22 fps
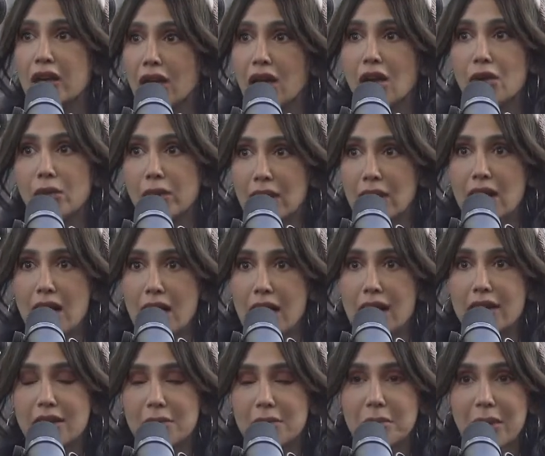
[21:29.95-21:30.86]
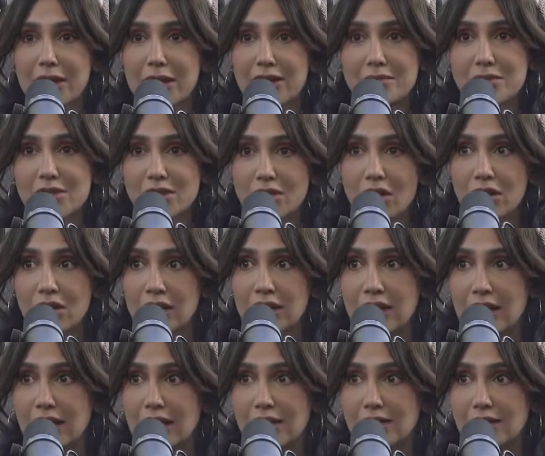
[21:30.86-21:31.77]
go and learn and become
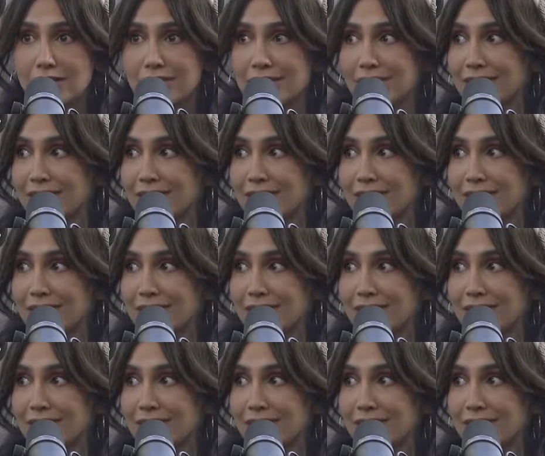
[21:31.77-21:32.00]
scholarly.